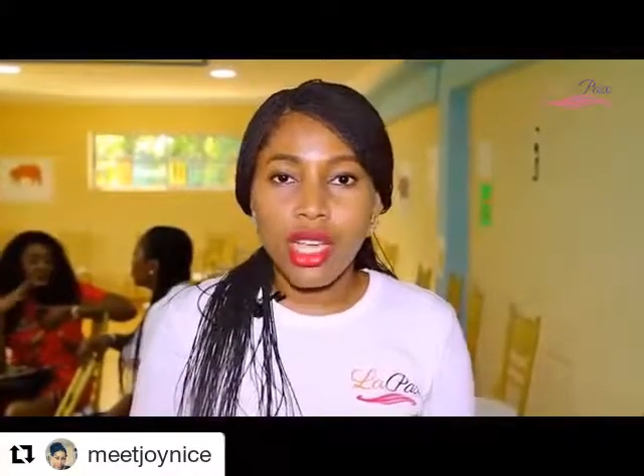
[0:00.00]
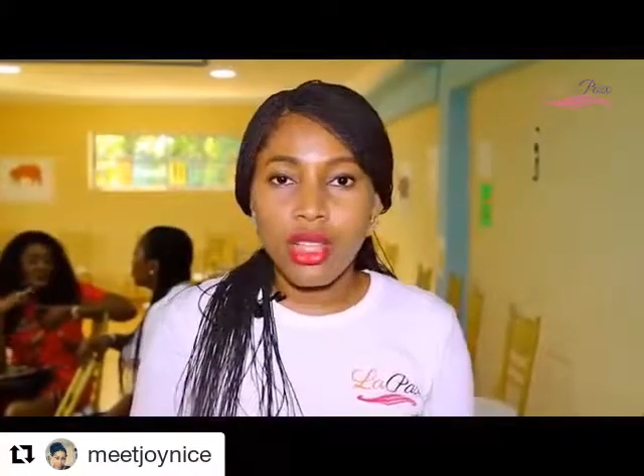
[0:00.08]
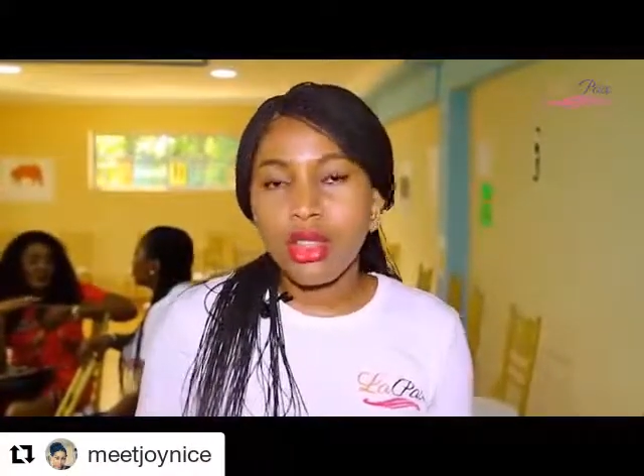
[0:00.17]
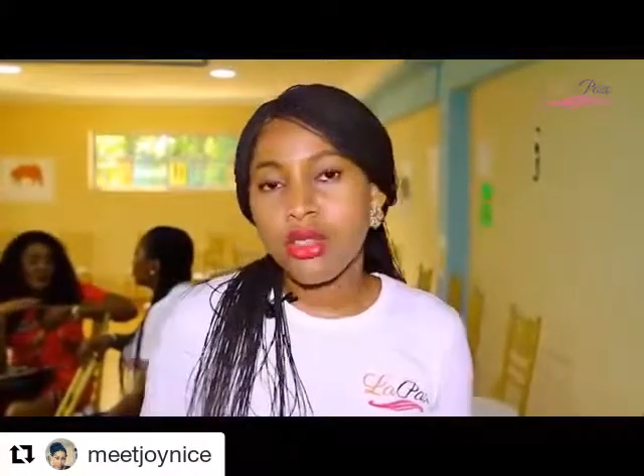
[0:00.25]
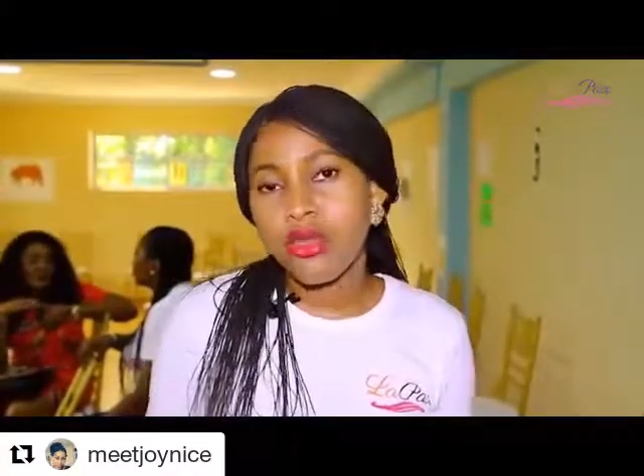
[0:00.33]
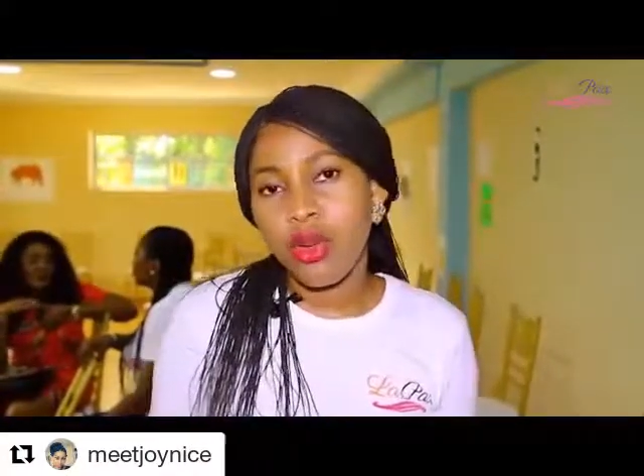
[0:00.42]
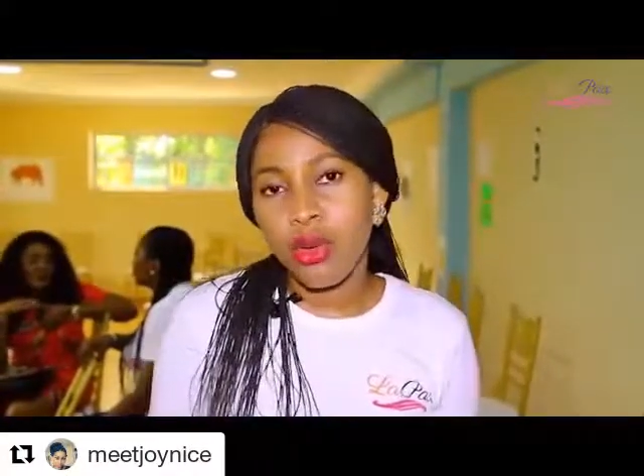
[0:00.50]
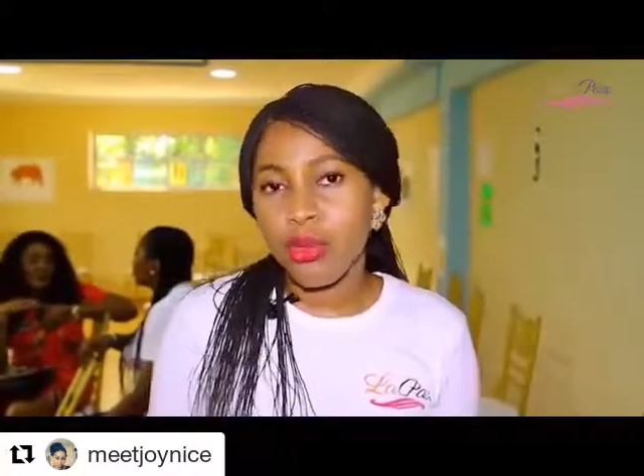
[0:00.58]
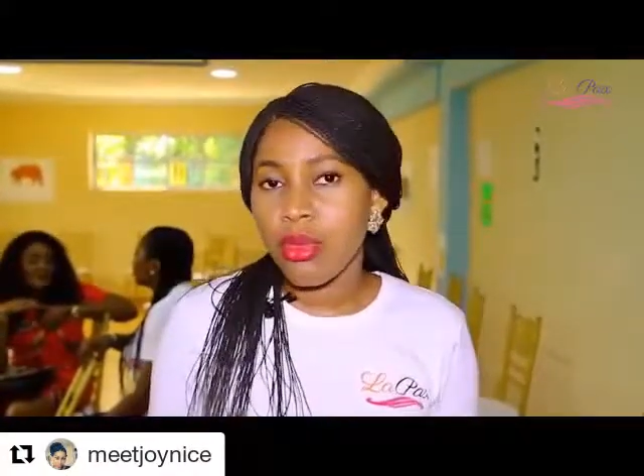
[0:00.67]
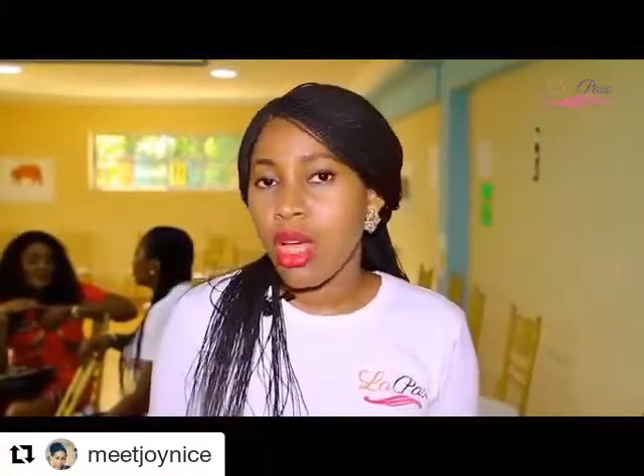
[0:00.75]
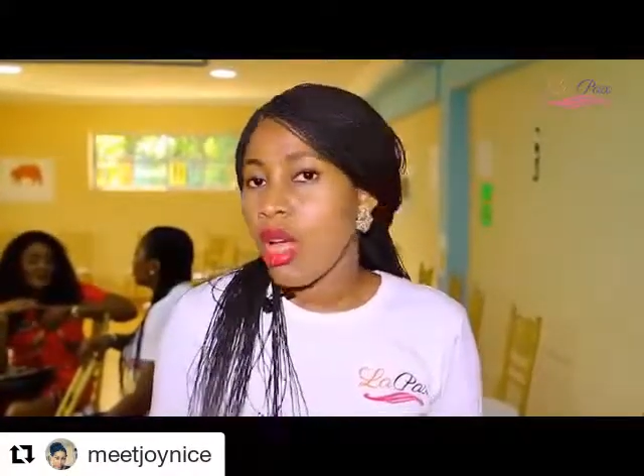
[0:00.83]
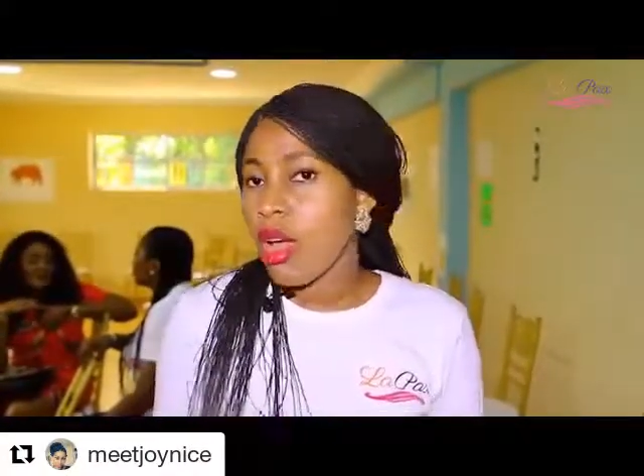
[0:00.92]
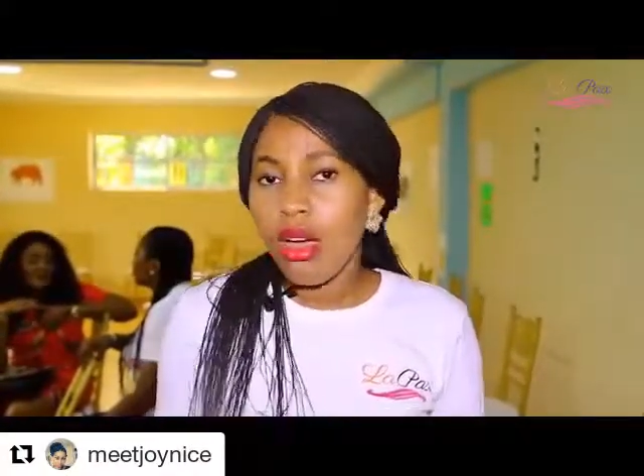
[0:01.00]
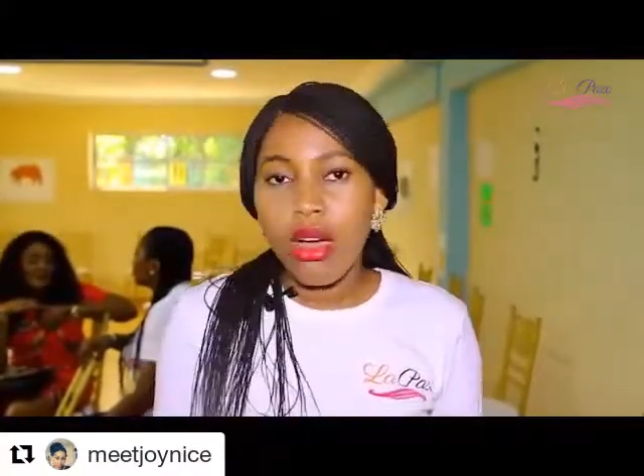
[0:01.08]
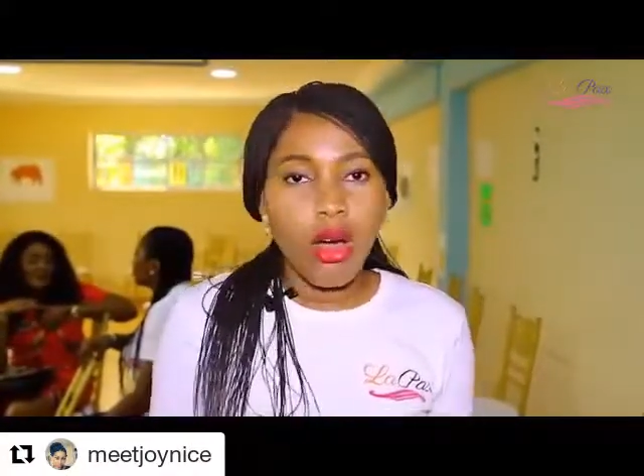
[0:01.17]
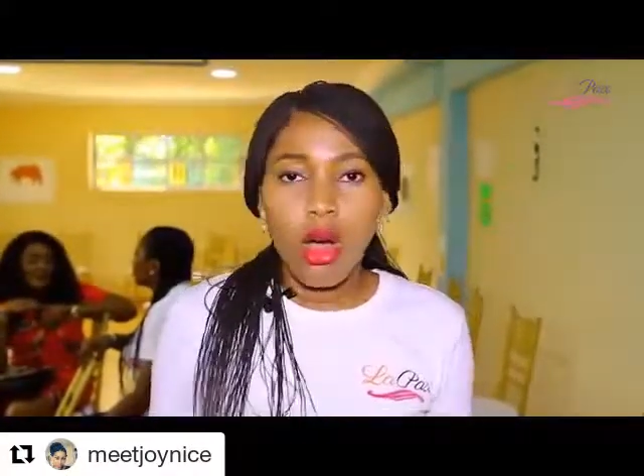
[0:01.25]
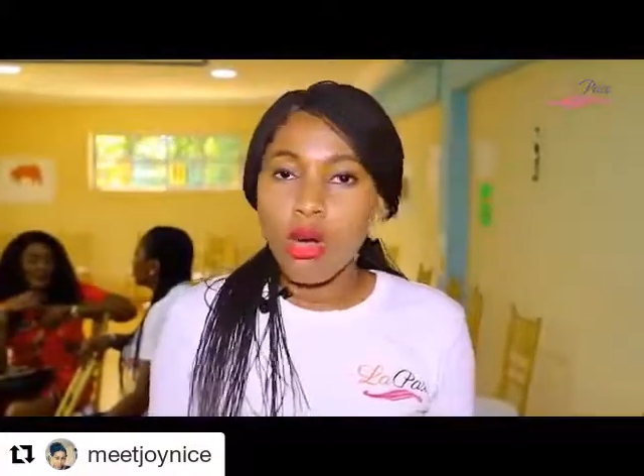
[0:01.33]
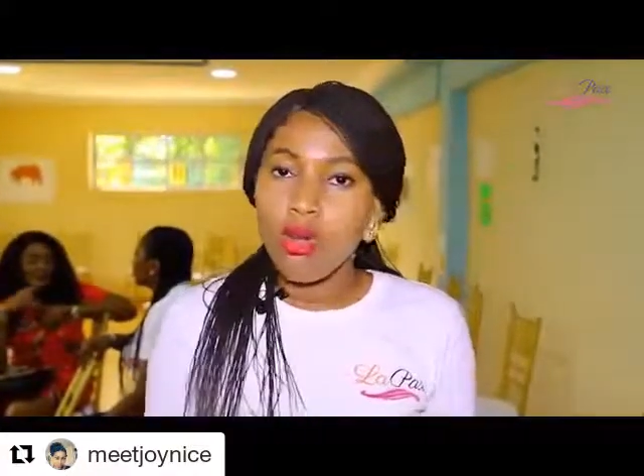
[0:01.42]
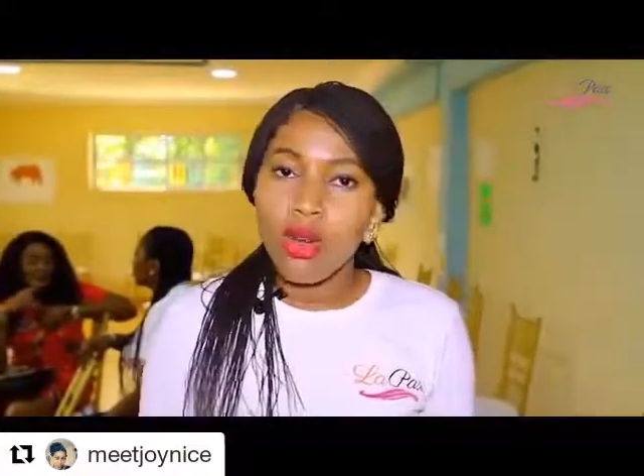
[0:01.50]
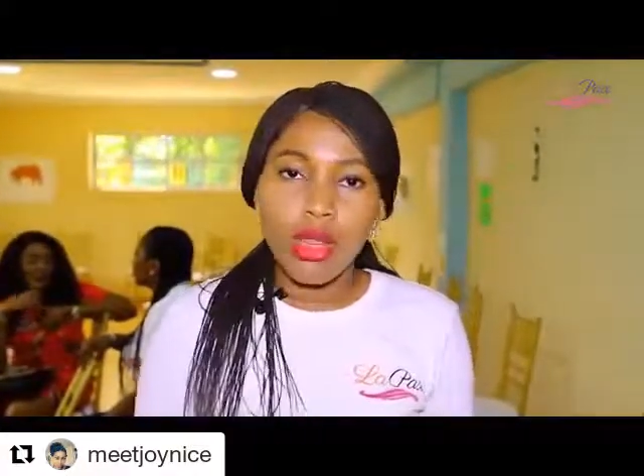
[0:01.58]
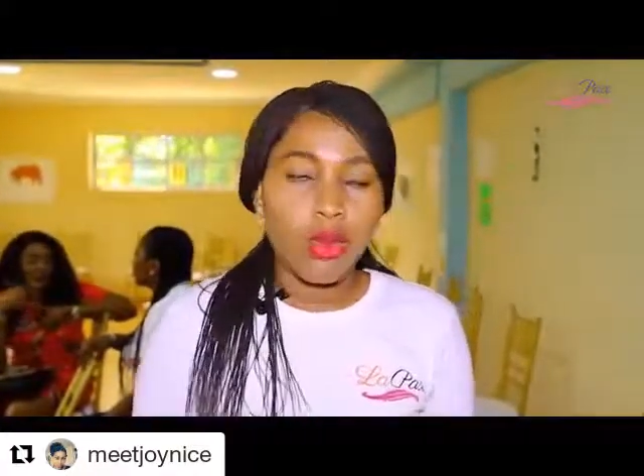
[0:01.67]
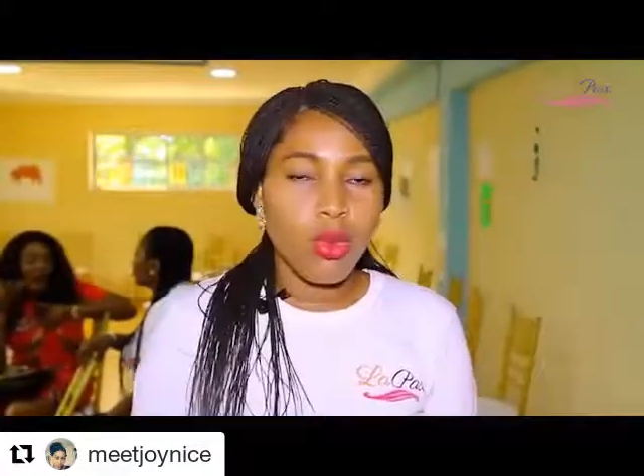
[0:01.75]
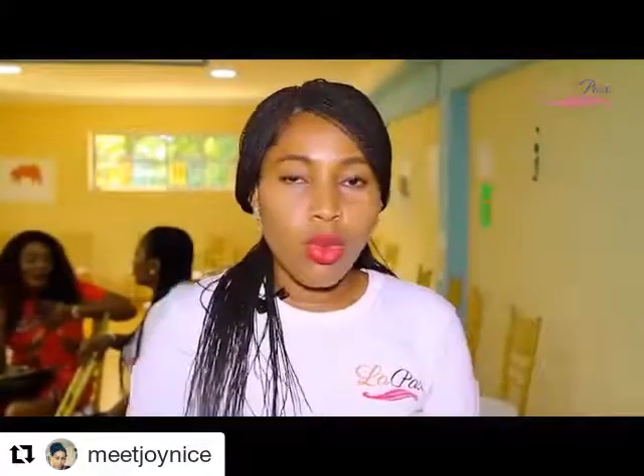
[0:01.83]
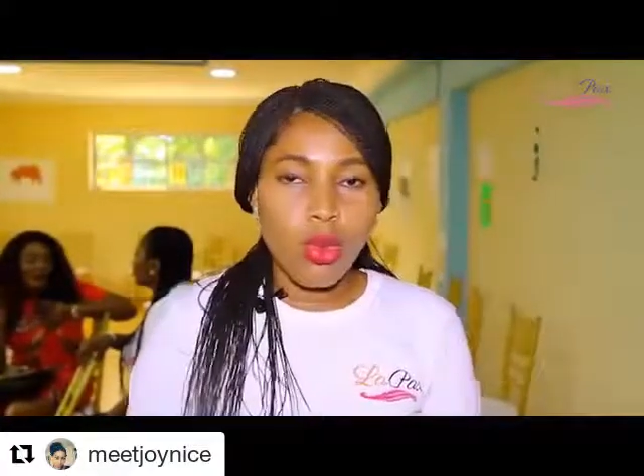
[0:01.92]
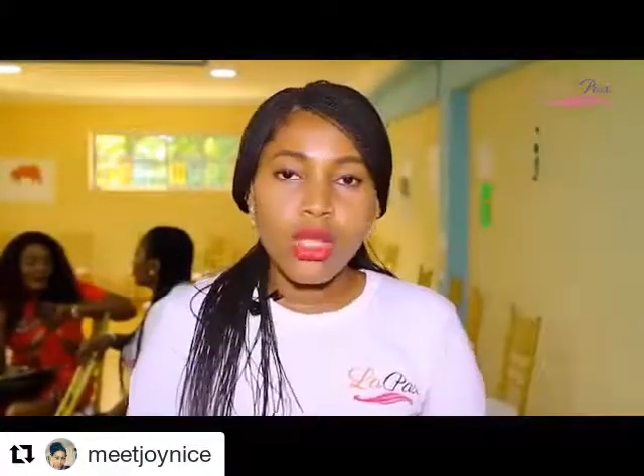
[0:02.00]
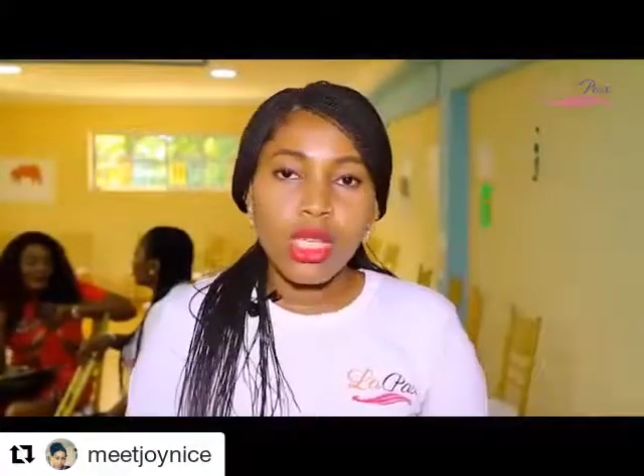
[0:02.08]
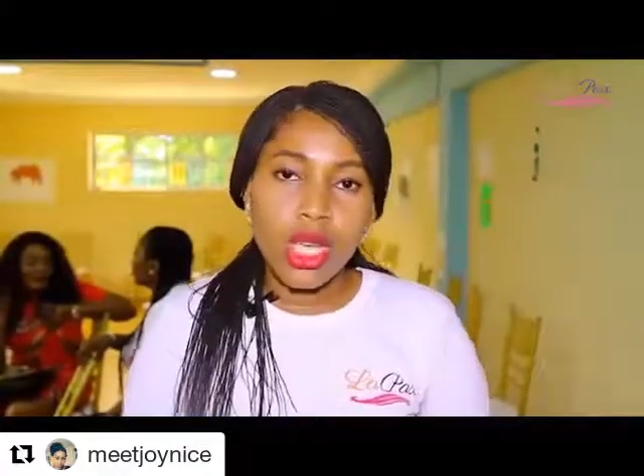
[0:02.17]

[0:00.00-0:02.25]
sectors from all over the world.